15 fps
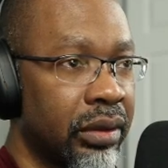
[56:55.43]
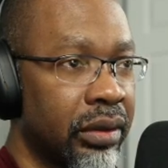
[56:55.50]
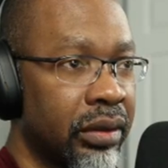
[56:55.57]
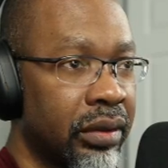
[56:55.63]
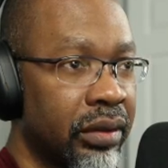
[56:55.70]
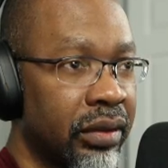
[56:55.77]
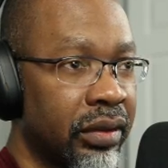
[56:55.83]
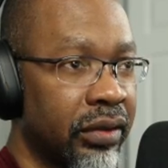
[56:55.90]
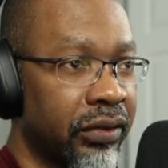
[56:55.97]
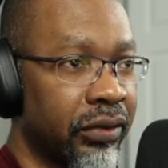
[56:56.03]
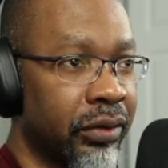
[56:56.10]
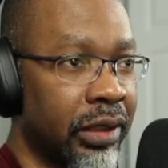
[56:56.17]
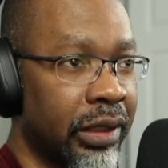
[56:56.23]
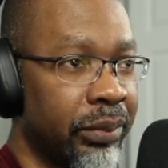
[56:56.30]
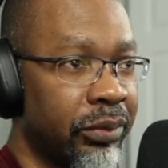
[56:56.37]
And so
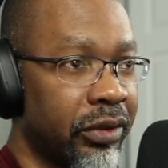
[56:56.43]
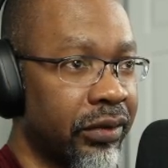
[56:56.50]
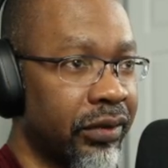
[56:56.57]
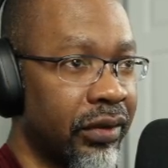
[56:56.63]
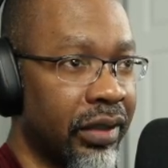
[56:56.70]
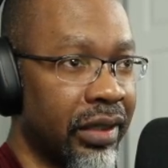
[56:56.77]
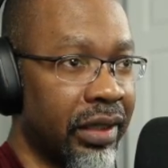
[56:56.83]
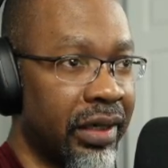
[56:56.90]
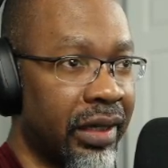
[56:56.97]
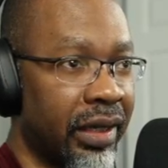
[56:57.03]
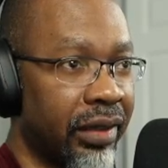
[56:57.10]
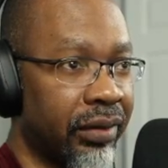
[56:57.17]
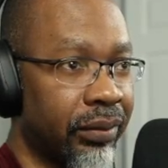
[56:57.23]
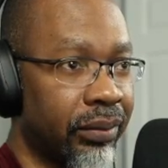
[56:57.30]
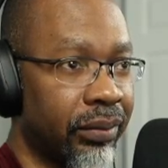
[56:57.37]
I'm just looking at
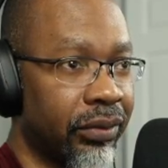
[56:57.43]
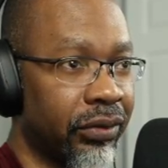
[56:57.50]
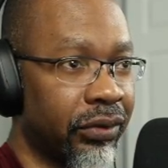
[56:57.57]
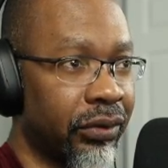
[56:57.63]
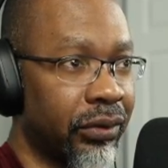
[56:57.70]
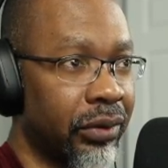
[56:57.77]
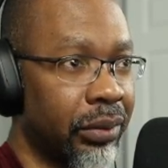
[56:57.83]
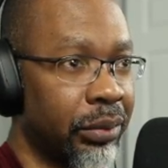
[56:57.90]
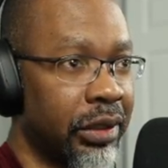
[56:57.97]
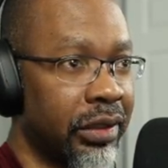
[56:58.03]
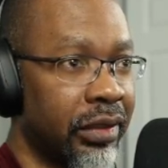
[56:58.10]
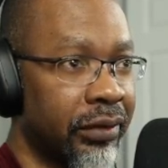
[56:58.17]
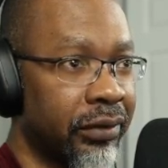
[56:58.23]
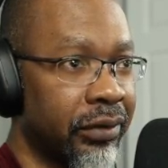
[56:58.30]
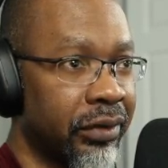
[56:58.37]
so many
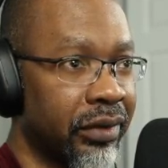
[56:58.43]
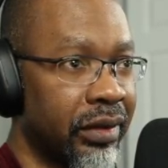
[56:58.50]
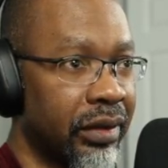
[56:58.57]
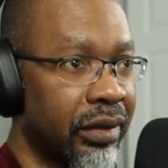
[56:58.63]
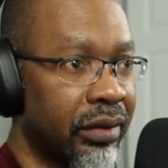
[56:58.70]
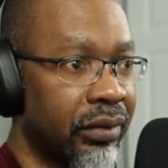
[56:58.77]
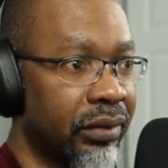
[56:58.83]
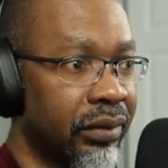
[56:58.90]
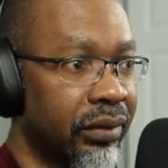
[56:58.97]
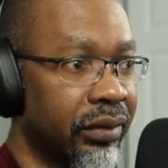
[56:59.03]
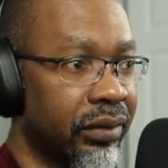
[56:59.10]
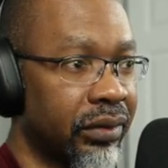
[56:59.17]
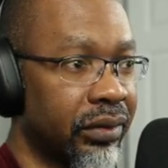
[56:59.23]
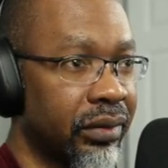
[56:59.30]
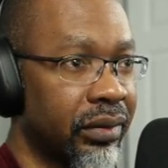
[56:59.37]
different things
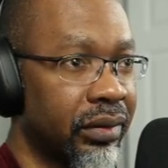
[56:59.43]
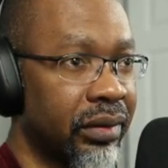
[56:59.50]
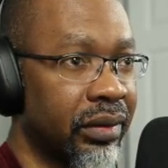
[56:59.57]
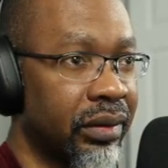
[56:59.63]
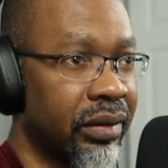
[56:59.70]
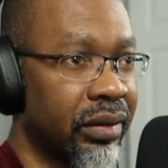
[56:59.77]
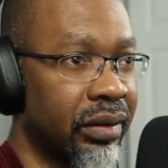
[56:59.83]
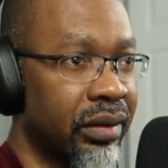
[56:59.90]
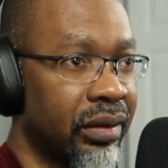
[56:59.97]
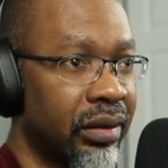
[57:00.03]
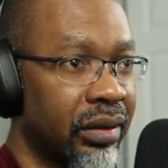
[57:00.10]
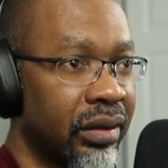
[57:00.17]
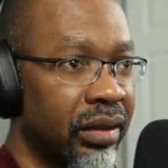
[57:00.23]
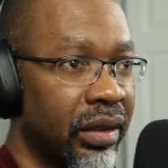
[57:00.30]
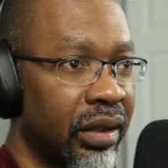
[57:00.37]

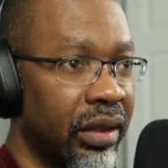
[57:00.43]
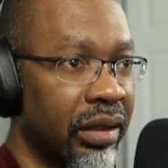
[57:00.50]
and